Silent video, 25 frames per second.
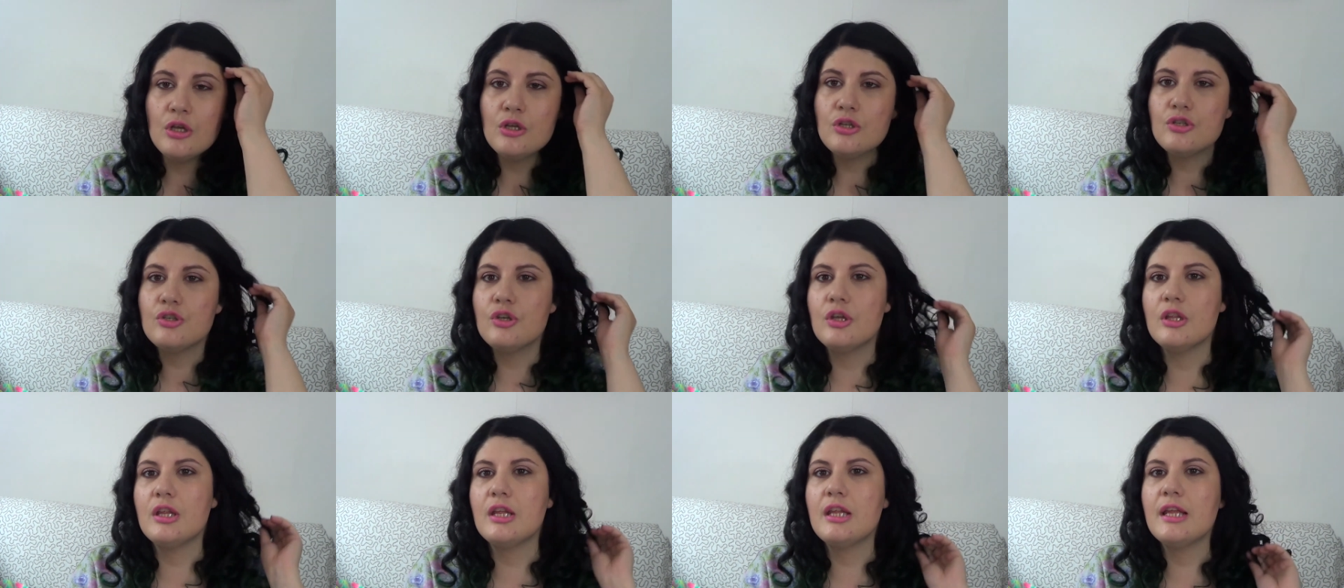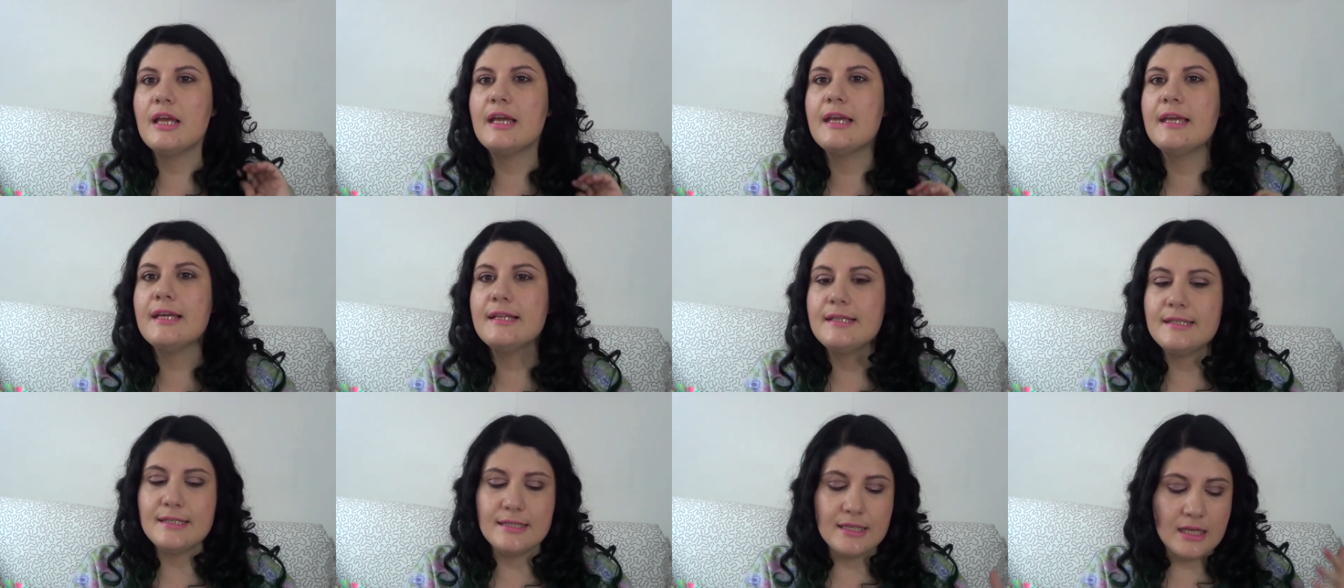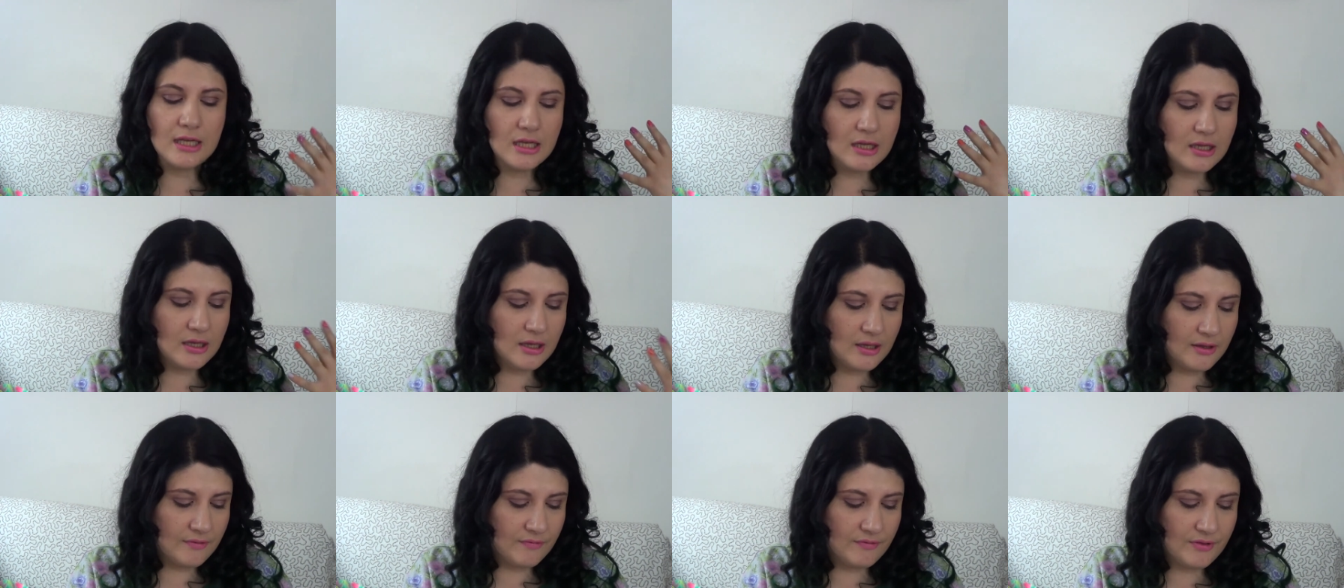so that I can see
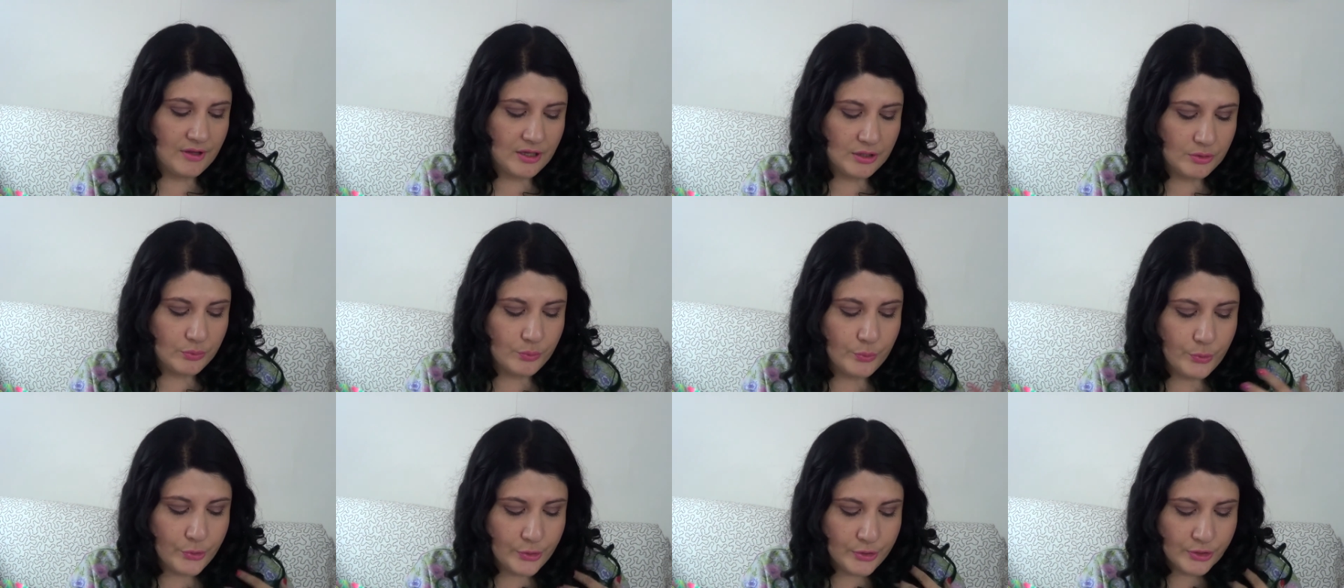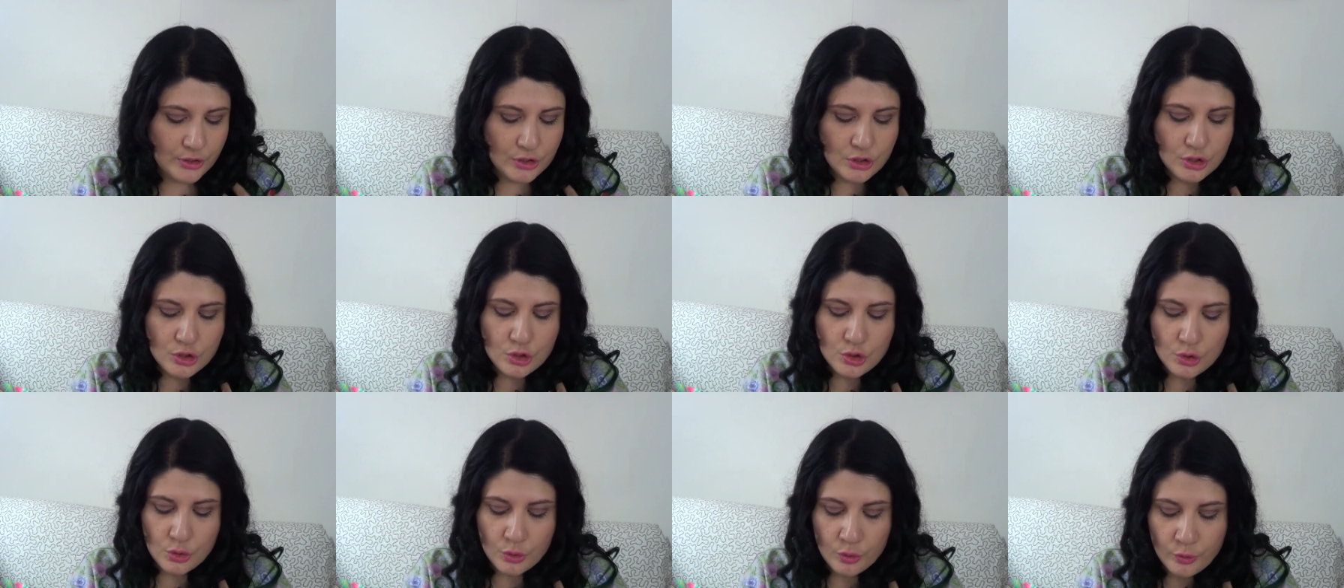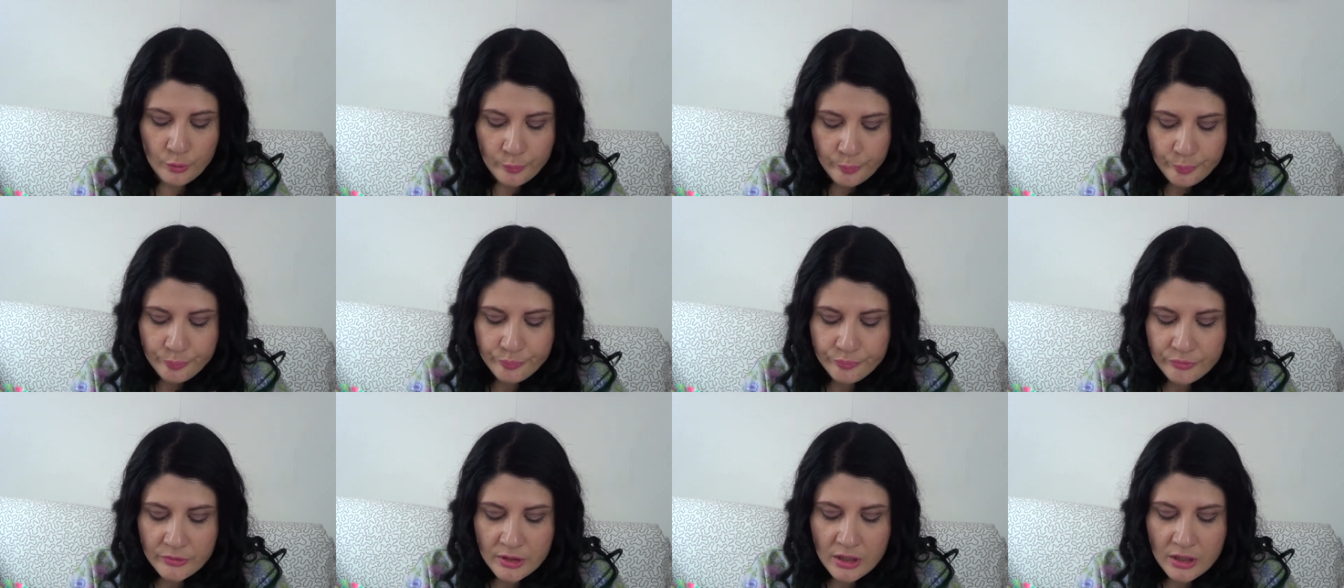if that works too.